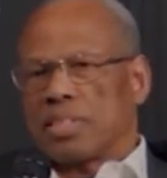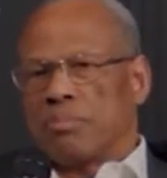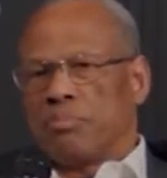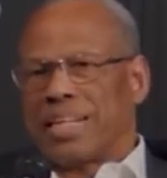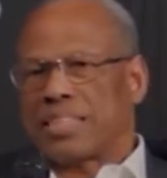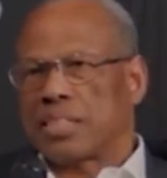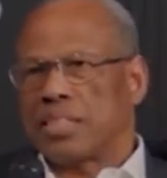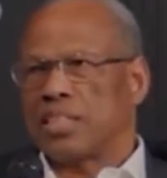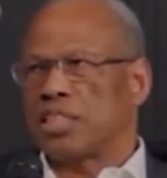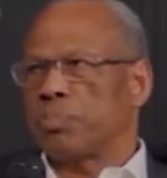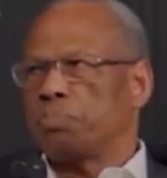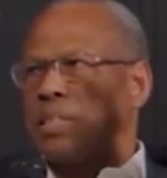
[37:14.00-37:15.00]

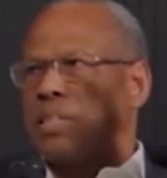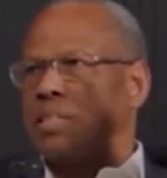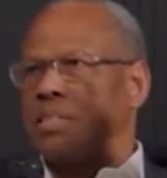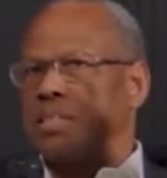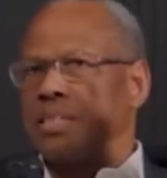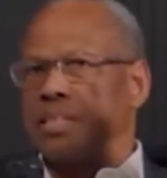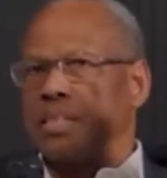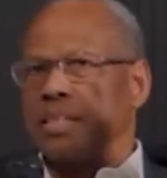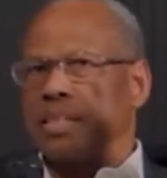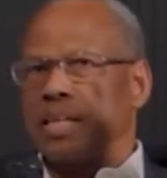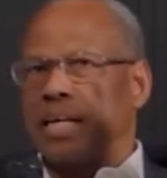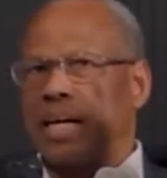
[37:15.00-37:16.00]
Messi's speed
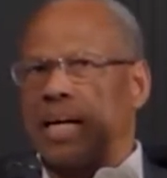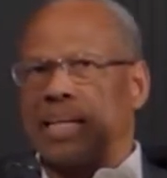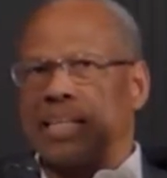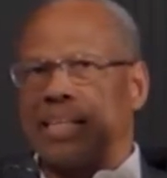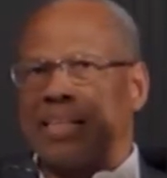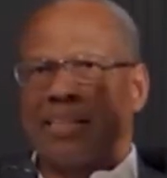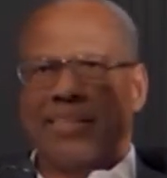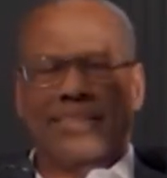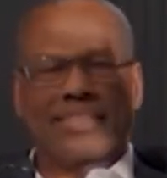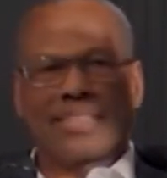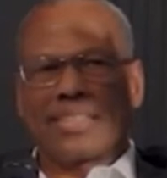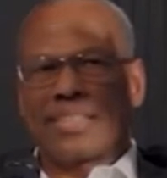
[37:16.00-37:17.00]
and
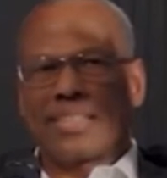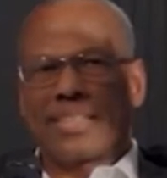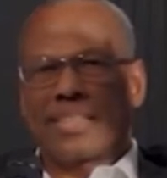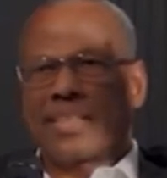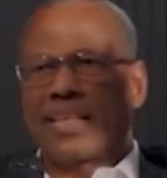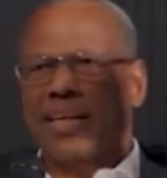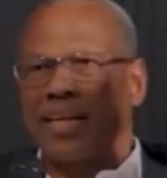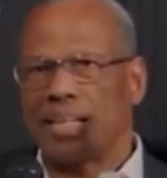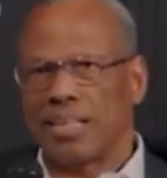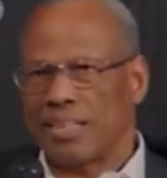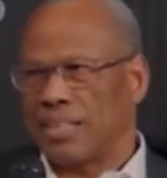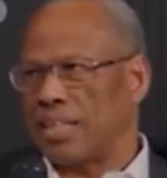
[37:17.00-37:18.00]
his
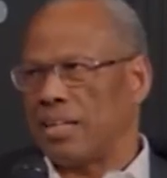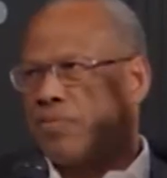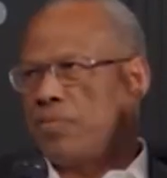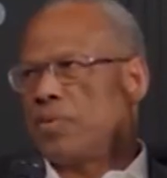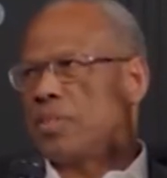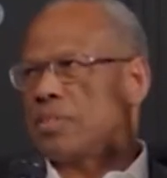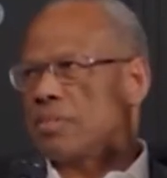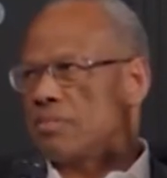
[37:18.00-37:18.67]
killer left foot.